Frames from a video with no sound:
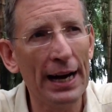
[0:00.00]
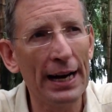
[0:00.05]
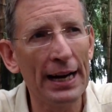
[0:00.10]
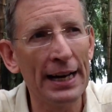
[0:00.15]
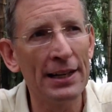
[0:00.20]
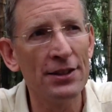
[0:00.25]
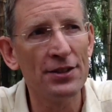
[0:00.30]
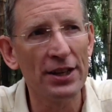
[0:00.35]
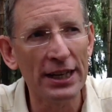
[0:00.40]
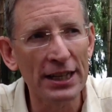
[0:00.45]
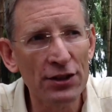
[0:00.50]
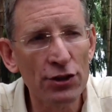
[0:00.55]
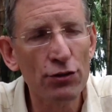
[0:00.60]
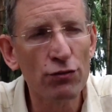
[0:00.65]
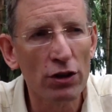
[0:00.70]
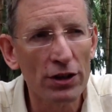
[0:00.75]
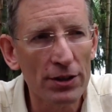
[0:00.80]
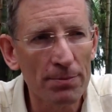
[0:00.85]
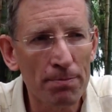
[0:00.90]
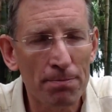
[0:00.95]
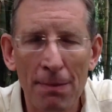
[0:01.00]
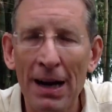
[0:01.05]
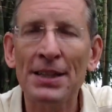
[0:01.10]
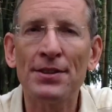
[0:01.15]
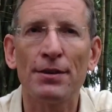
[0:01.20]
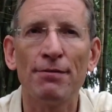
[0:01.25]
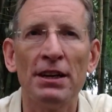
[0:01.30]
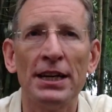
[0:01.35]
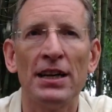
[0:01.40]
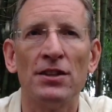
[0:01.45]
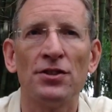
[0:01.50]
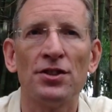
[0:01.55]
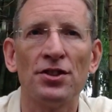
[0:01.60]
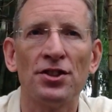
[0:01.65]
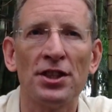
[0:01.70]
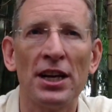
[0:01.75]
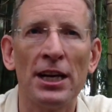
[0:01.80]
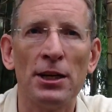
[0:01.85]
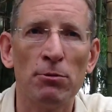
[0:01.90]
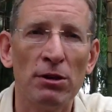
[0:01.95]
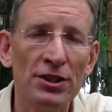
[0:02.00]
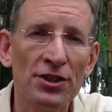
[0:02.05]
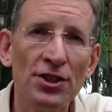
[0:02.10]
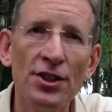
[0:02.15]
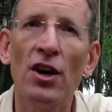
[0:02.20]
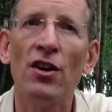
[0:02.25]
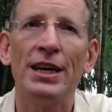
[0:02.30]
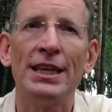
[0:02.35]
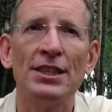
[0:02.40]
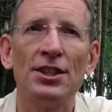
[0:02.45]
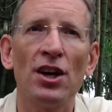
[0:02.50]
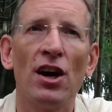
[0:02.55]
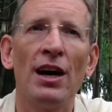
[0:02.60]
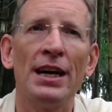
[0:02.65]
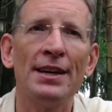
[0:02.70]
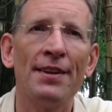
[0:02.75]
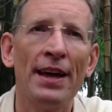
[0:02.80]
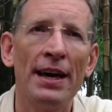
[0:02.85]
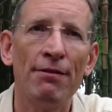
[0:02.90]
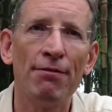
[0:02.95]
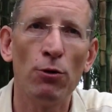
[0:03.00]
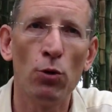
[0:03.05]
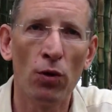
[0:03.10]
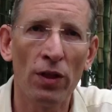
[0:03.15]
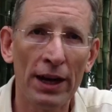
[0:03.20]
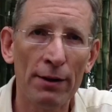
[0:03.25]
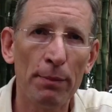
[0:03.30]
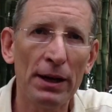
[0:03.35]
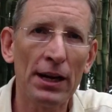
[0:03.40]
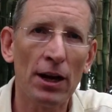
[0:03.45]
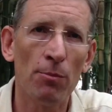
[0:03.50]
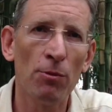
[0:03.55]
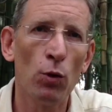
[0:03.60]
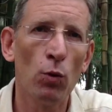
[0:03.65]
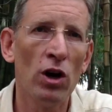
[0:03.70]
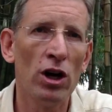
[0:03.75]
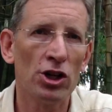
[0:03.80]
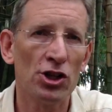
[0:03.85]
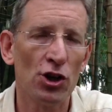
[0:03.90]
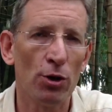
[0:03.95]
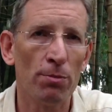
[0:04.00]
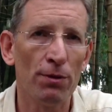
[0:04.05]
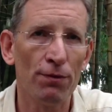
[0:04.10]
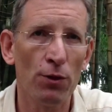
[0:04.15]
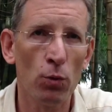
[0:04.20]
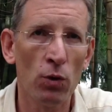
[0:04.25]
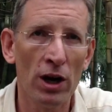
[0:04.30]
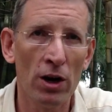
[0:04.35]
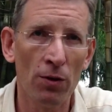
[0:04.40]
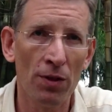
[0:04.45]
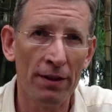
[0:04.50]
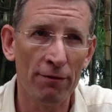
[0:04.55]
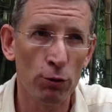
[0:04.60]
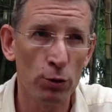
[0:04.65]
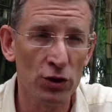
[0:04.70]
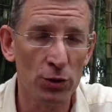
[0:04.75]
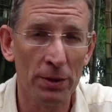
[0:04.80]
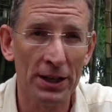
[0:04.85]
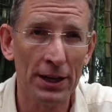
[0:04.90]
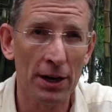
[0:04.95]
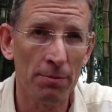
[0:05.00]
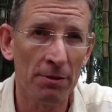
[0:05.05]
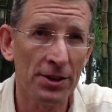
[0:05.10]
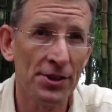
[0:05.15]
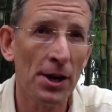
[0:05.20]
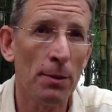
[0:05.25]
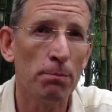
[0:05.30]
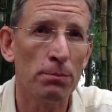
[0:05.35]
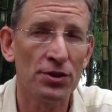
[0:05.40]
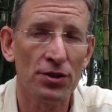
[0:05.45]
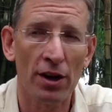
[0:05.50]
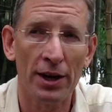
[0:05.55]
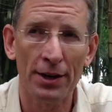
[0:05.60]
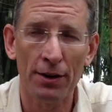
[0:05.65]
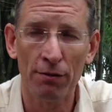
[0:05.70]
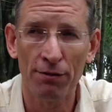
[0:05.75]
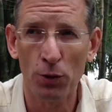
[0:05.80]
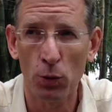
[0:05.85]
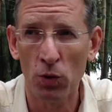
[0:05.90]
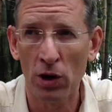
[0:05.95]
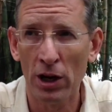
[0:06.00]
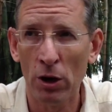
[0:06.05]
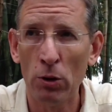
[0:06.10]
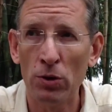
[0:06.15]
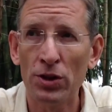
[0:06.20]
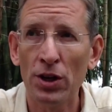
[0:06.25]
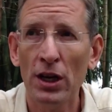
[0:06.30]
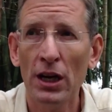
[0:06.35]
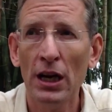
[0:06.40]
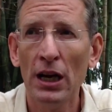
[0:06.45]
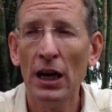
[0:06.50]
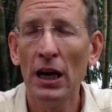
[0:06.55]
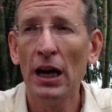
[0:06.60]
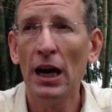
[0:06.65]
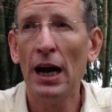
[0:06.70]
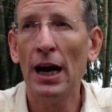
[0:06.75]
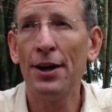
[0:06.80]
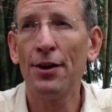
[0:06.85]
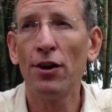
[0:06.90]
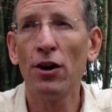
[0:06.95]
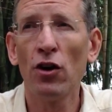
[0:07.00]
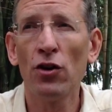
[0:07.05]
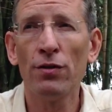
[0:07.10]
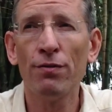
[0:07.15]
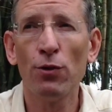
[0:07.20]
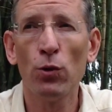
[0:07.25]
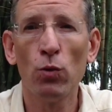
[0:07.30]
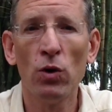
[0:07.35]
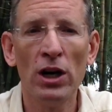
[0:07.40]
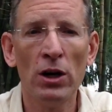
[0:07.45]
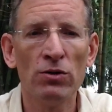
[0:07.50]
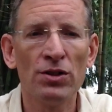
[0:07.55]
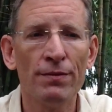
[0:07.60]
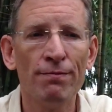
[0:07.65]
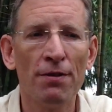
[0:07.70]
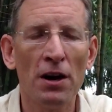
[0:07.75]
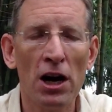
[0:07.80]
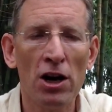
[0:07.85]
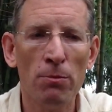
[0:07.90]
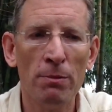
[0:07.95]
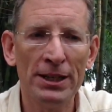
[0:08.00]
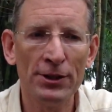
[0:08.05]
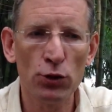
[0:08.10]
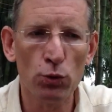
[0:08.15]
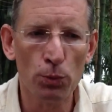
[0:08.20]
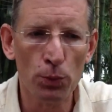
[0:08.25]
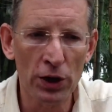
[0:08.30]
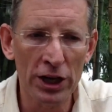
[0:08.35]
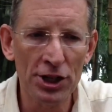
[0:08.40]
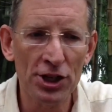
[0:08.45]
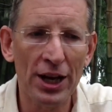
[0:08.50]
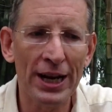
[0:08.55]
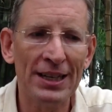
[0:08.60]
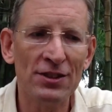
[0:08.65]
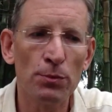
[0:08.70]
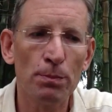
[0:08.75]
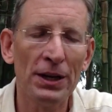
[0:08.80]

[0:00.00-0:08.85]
is massively unsustainable. It's not entirely their fault. They become the workshop of the world. They've also become the dump site of the world. And a lot of the world's environmental pressure has